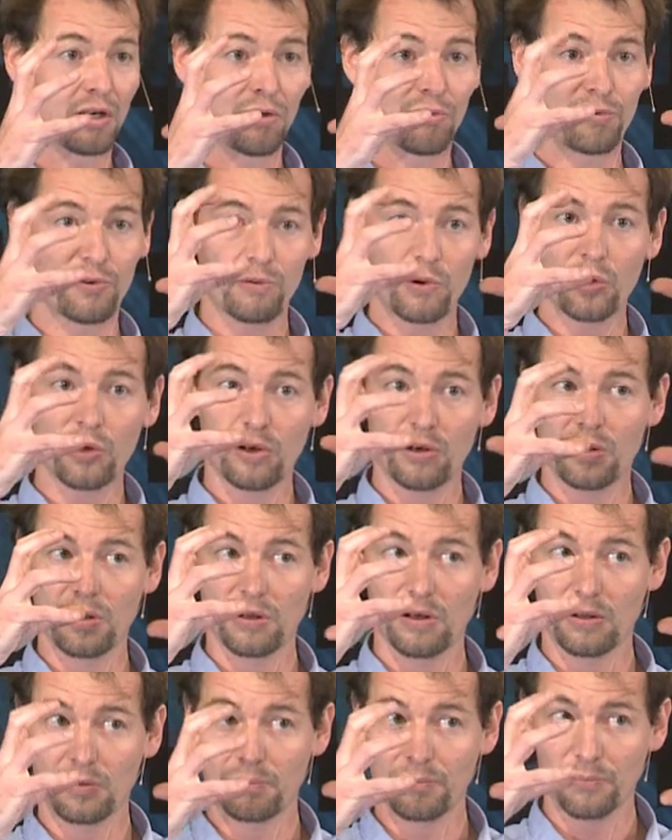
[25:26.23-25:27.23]
for one
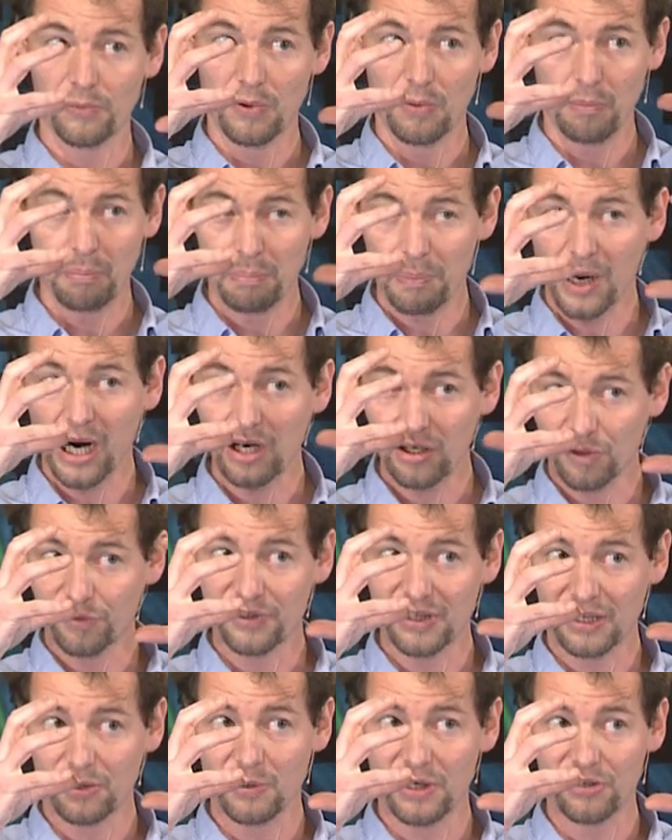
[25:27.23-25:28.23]
um, part of the
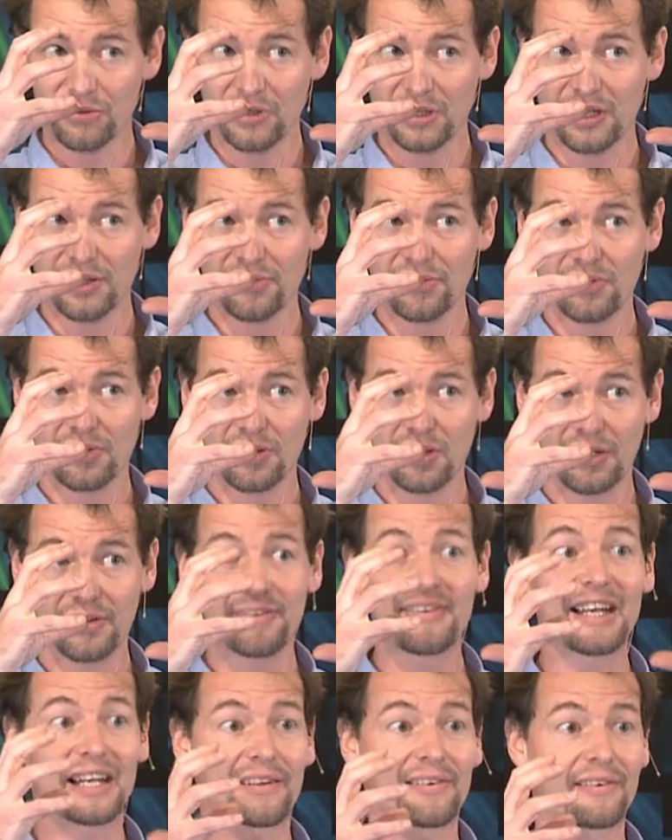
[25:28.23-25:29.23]
equation is
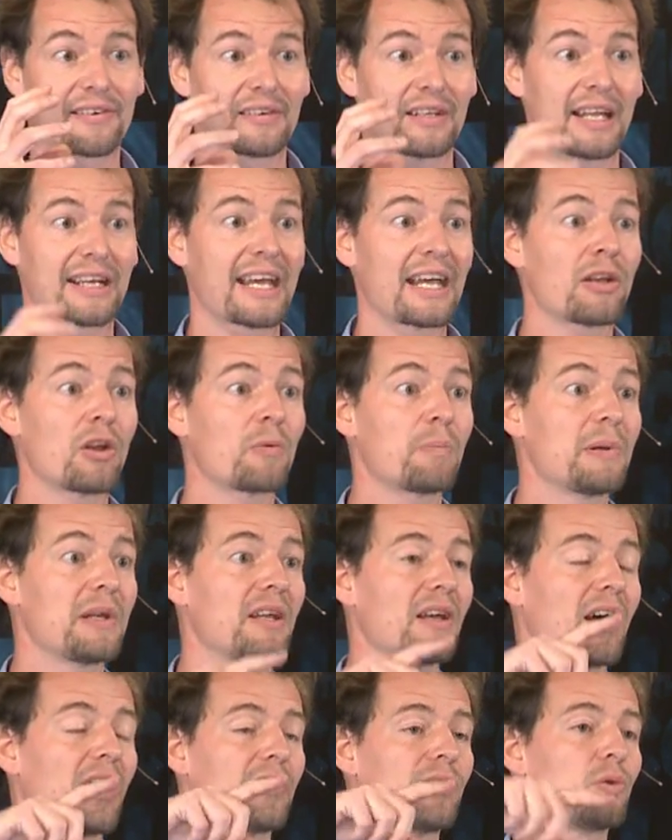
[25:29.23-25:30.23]
6. That cannot
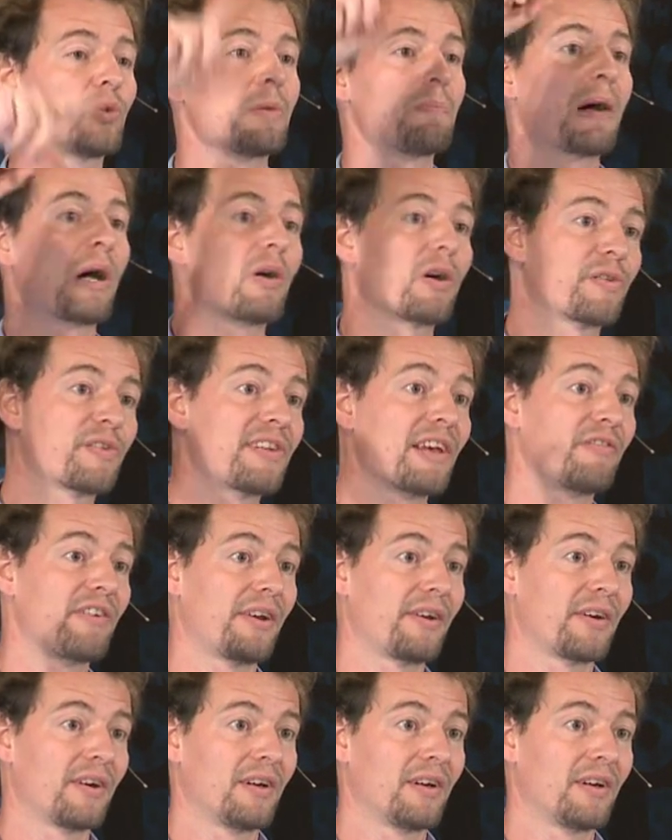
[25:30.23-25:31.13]
be uh, to the power of 7.